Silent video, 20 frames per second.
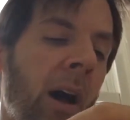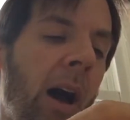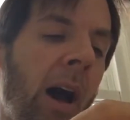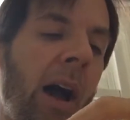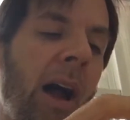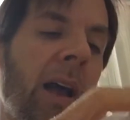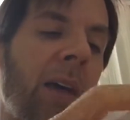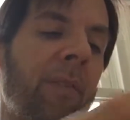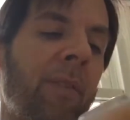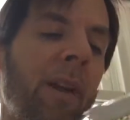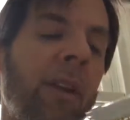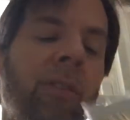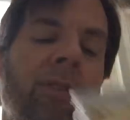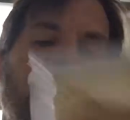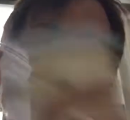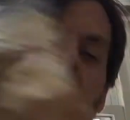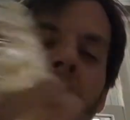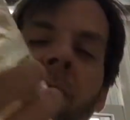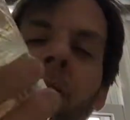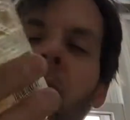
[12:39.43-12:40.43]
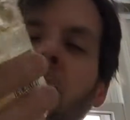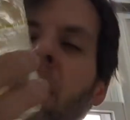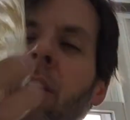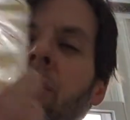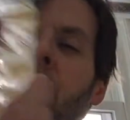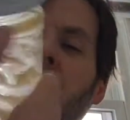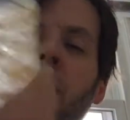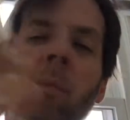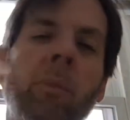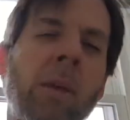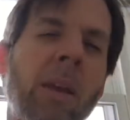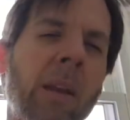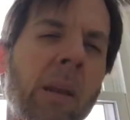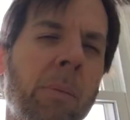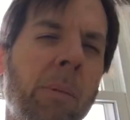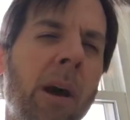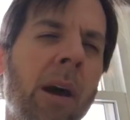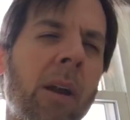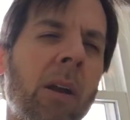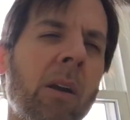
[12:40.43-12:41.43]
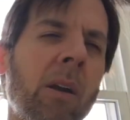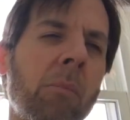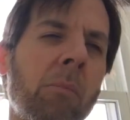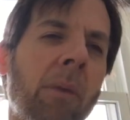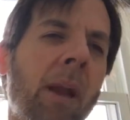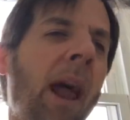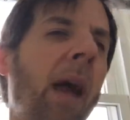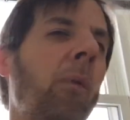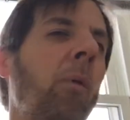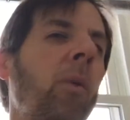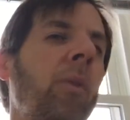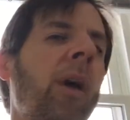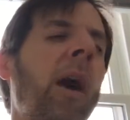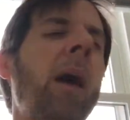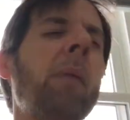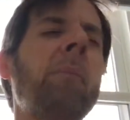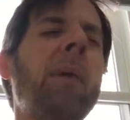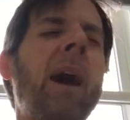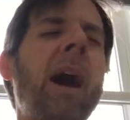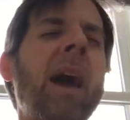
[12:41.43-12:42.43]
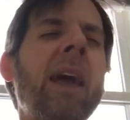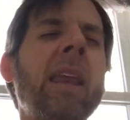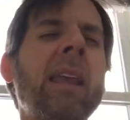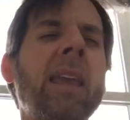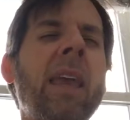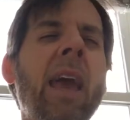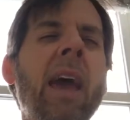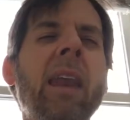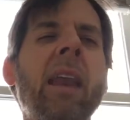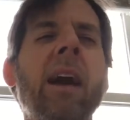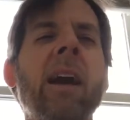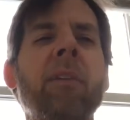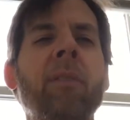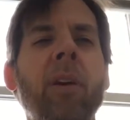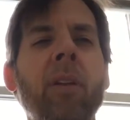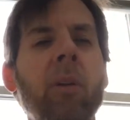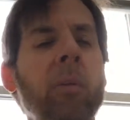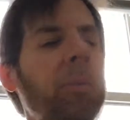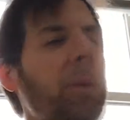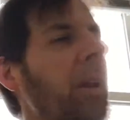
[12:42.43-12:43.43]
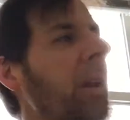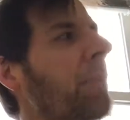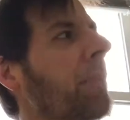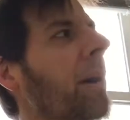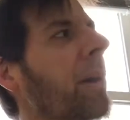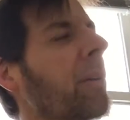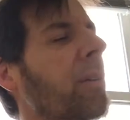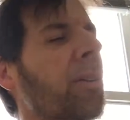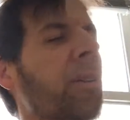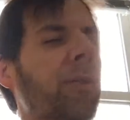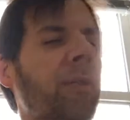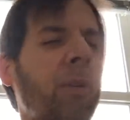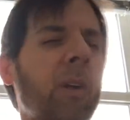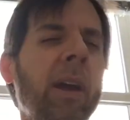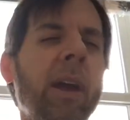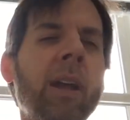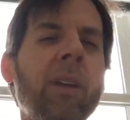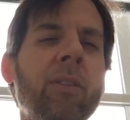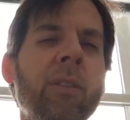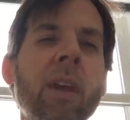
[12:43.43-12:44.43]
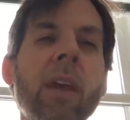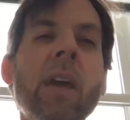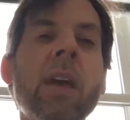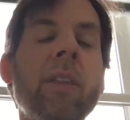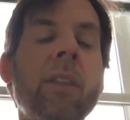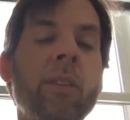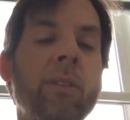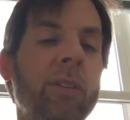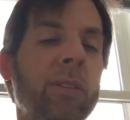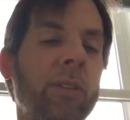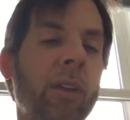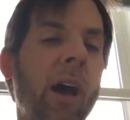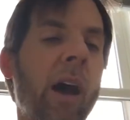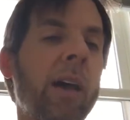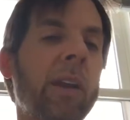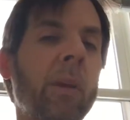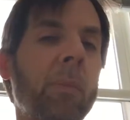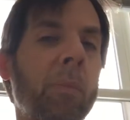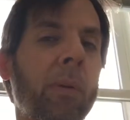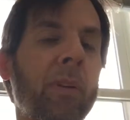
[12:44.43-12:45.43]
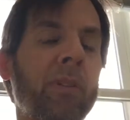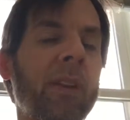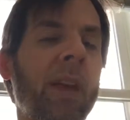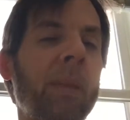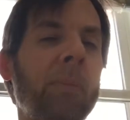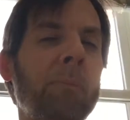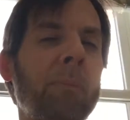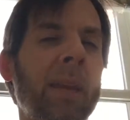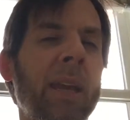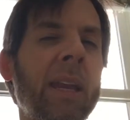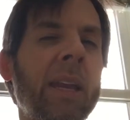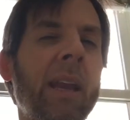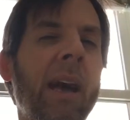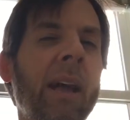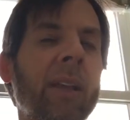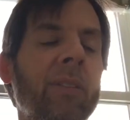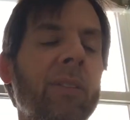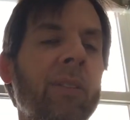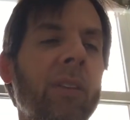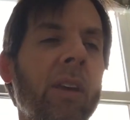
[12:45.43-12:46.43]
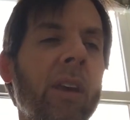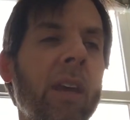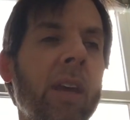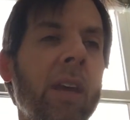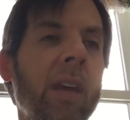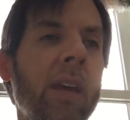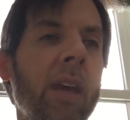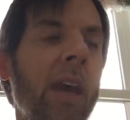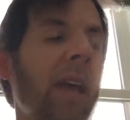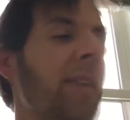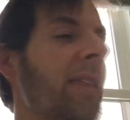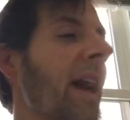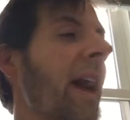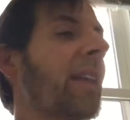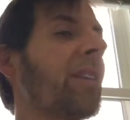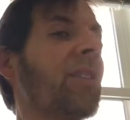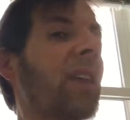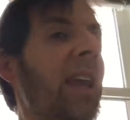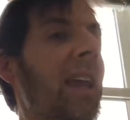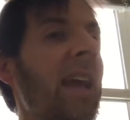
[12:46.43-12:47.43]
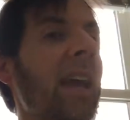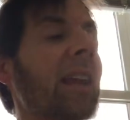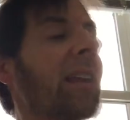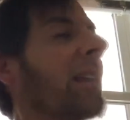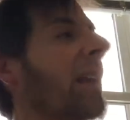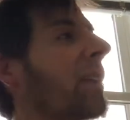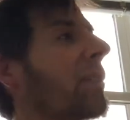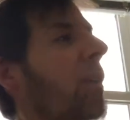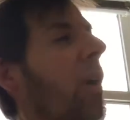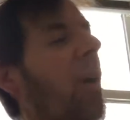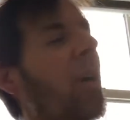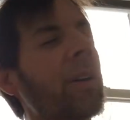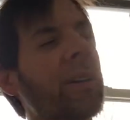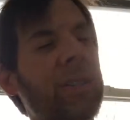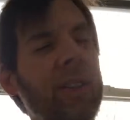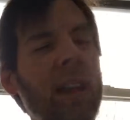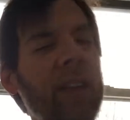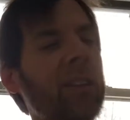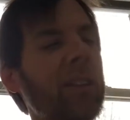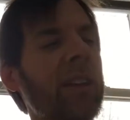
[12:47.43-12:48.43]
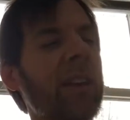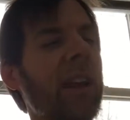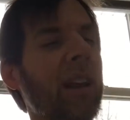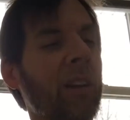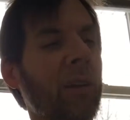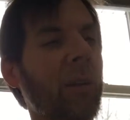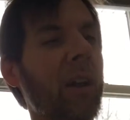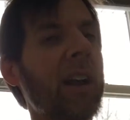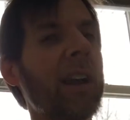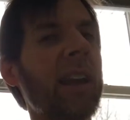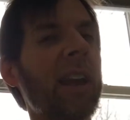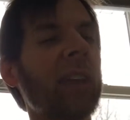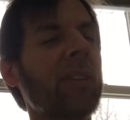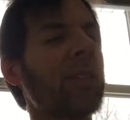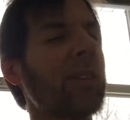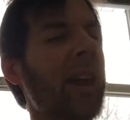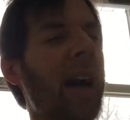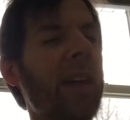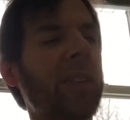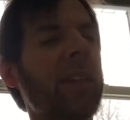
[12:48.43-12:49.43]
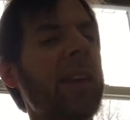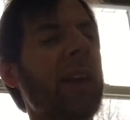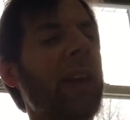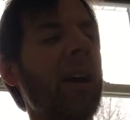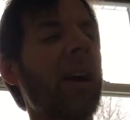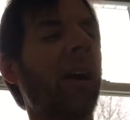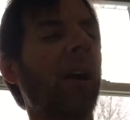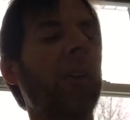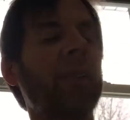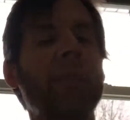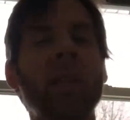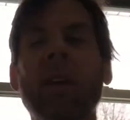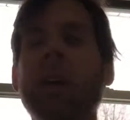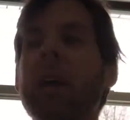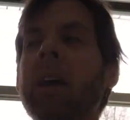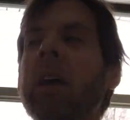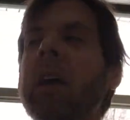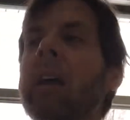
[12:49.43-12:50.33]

I eventually finished this peanut butter, but I will not buy it again. I have other peanut butter in the fridge that's just 100% peanuts, and that's it. That's all it says in the ingredients, nothing else.